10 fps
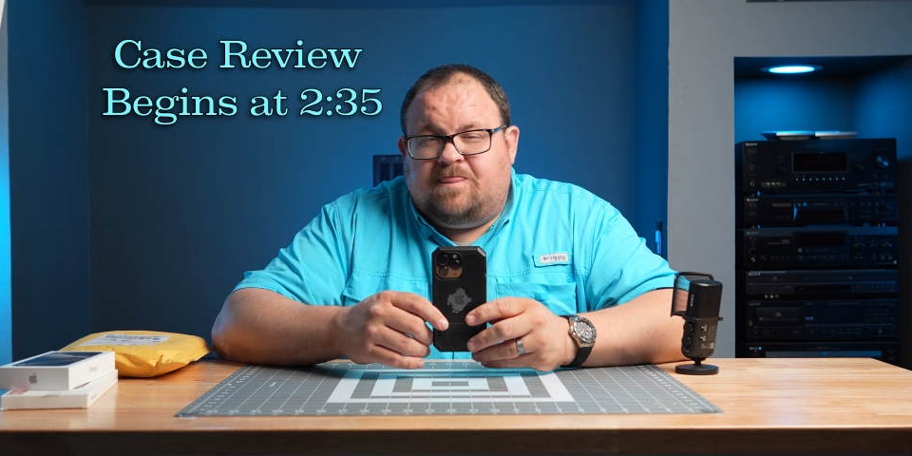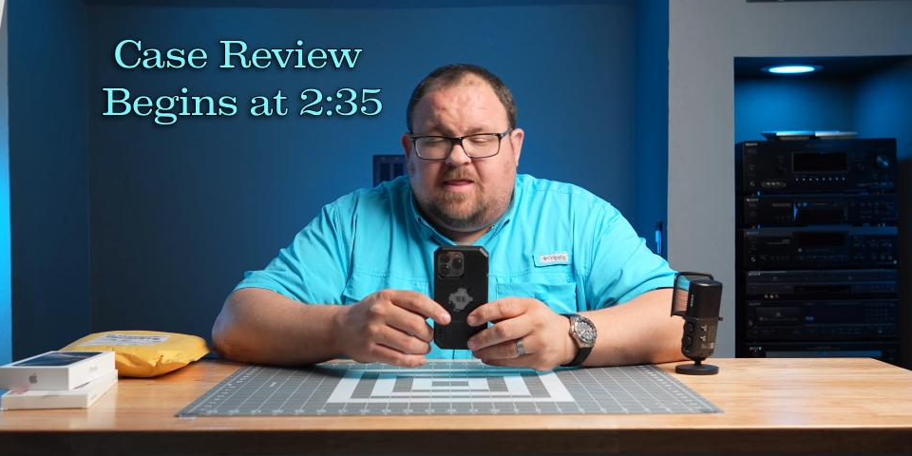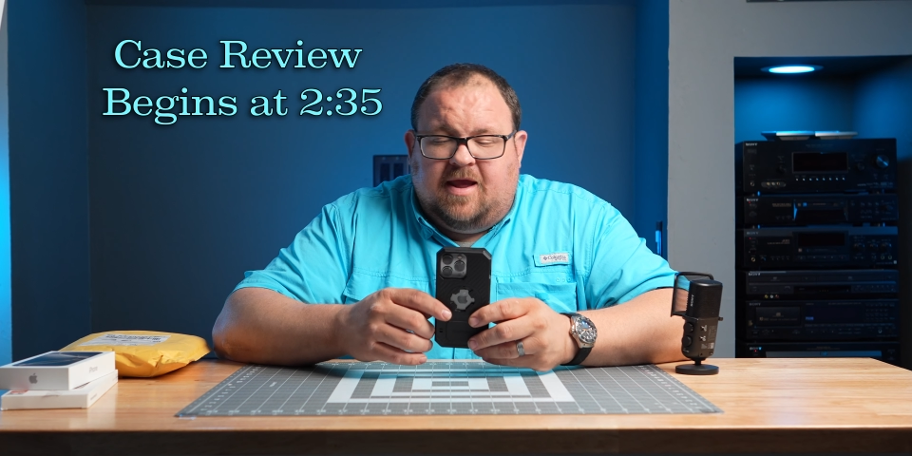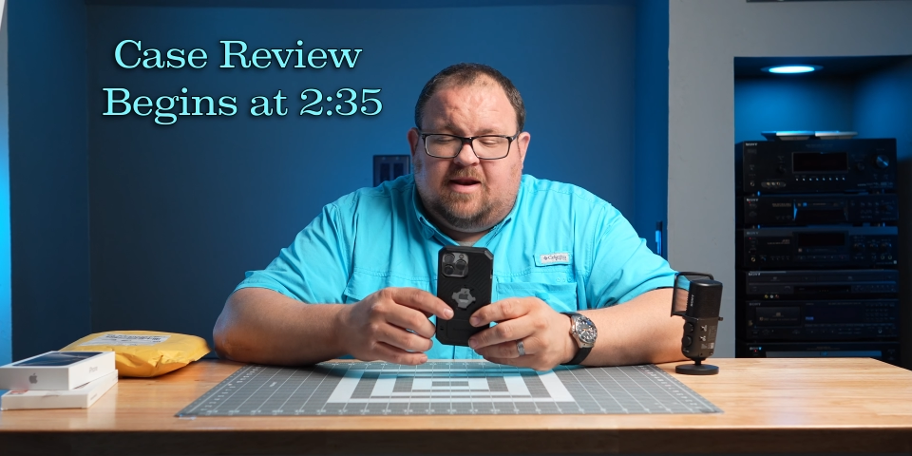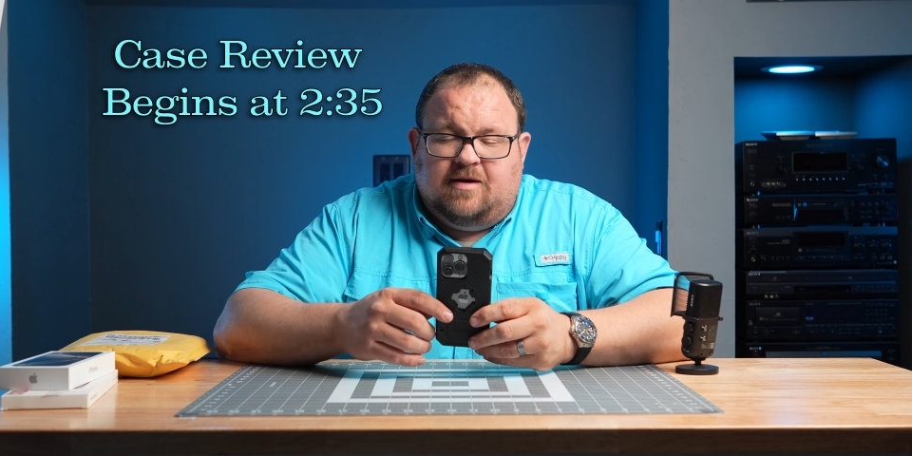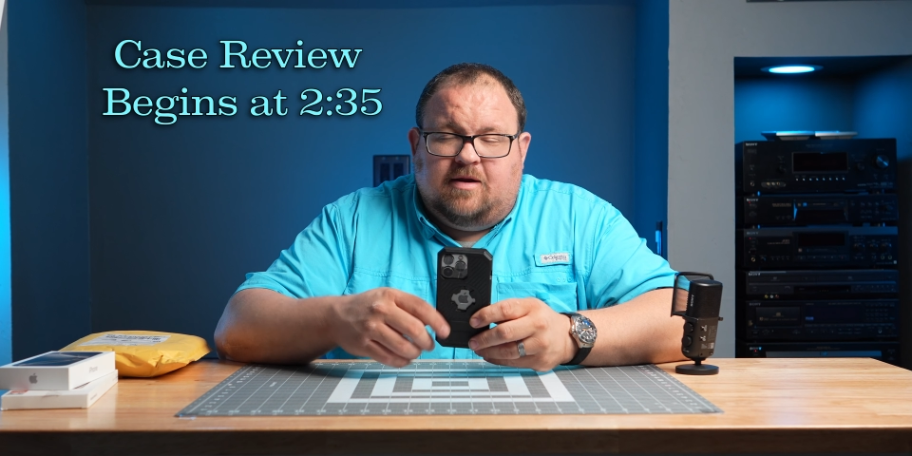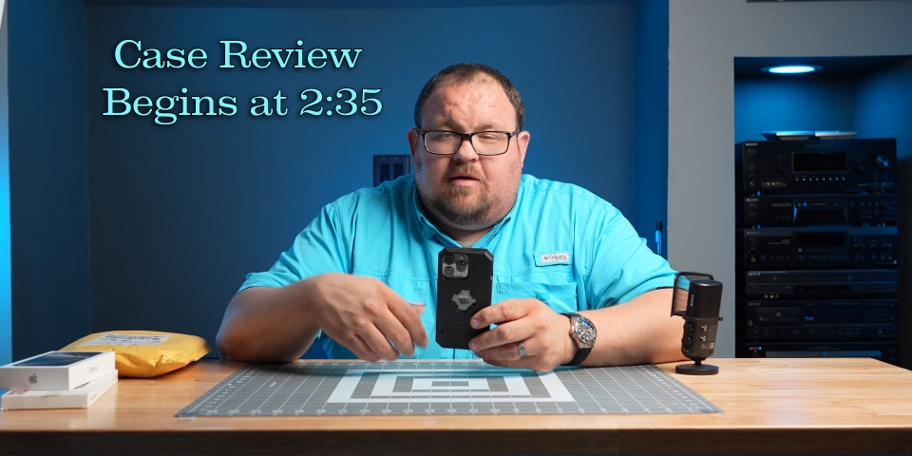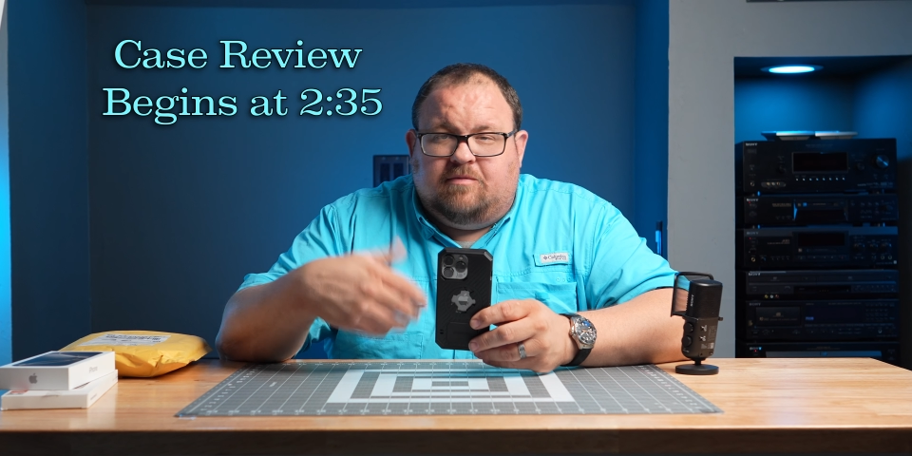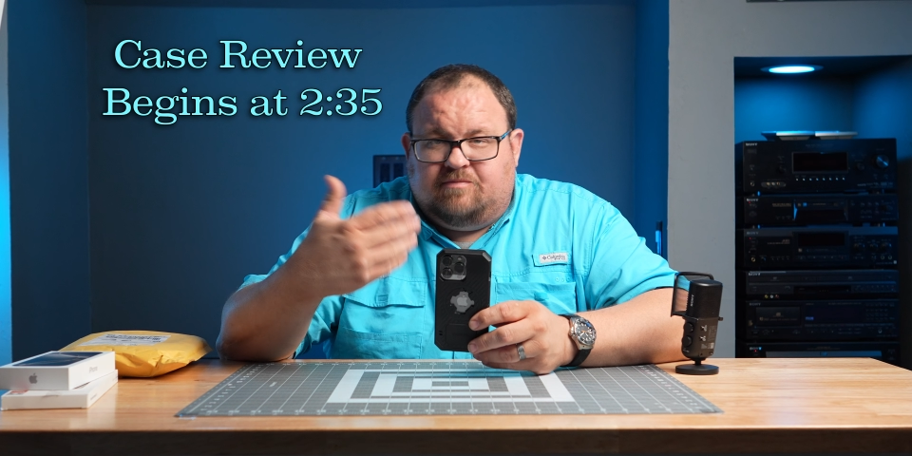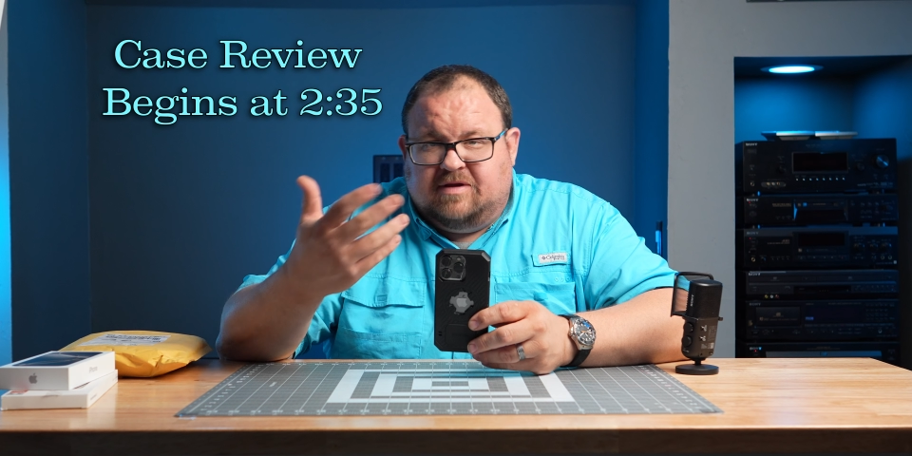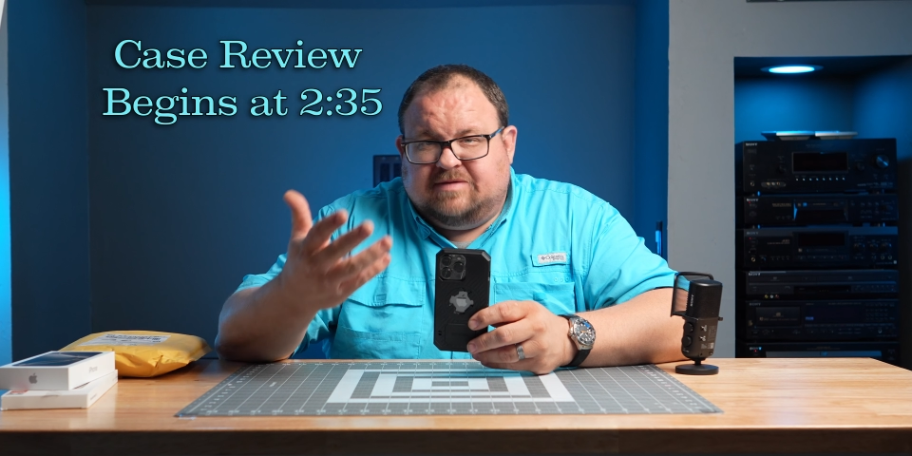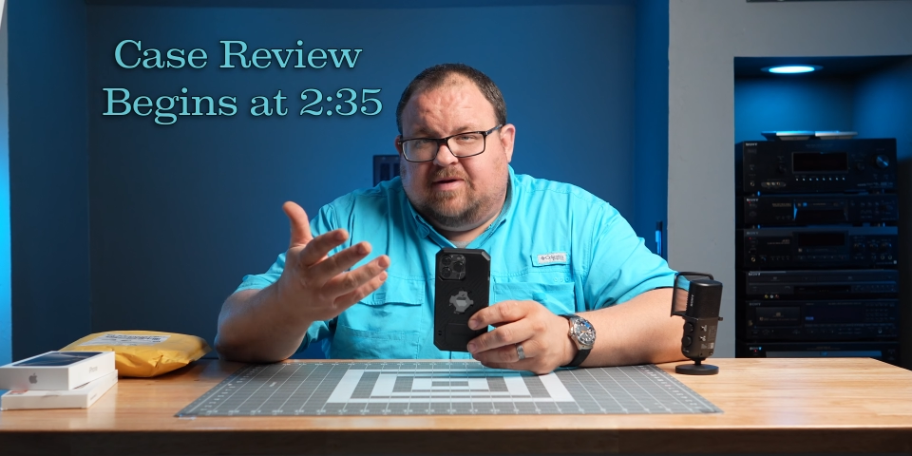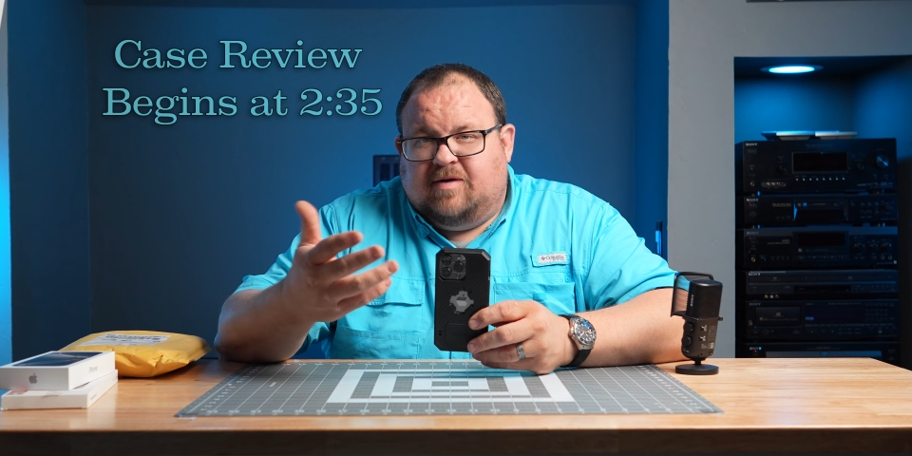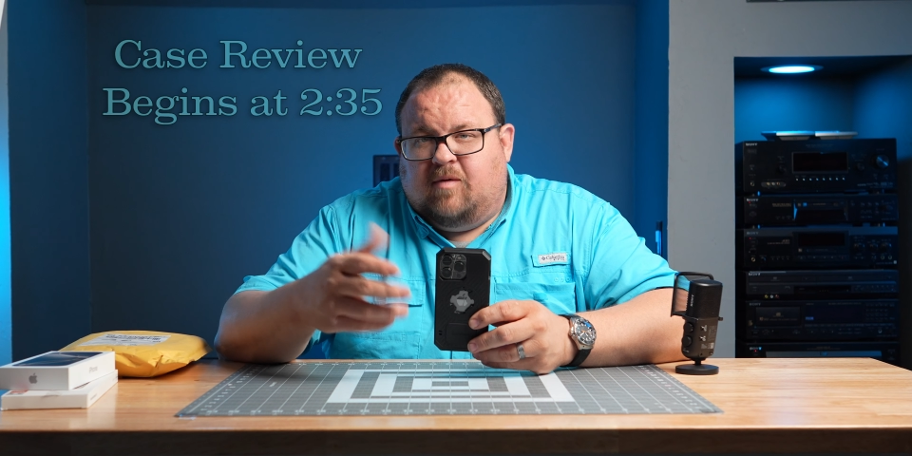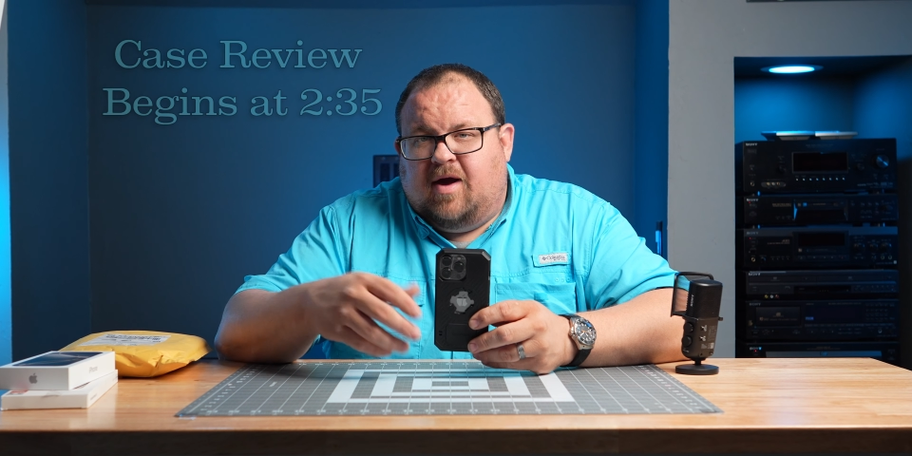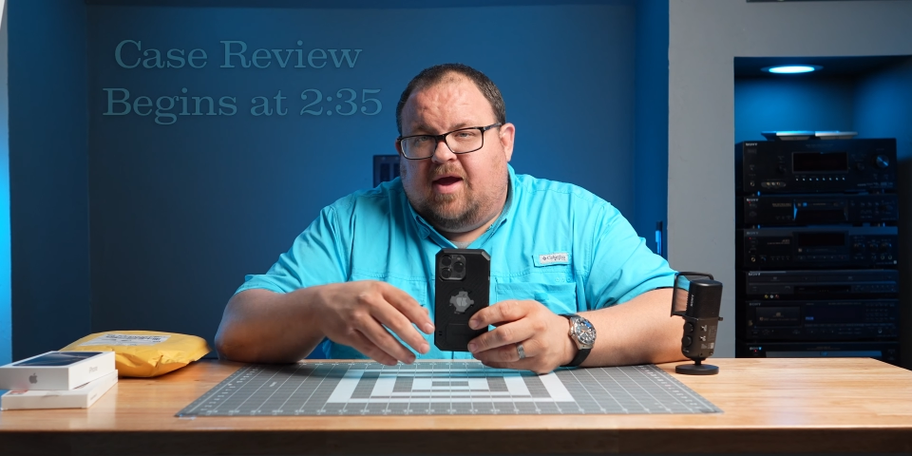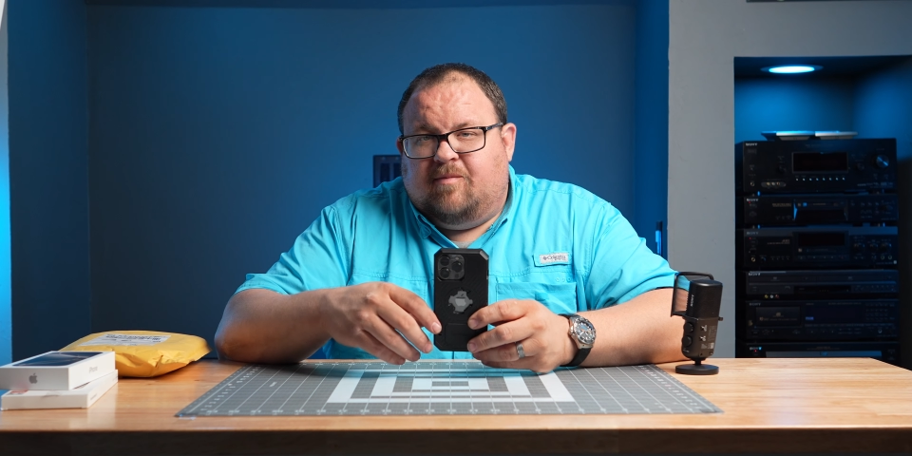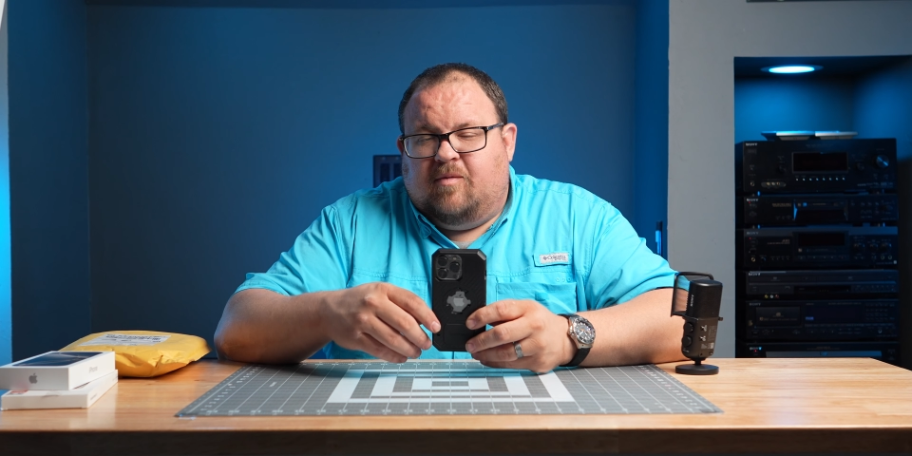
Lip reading: And I'll explain why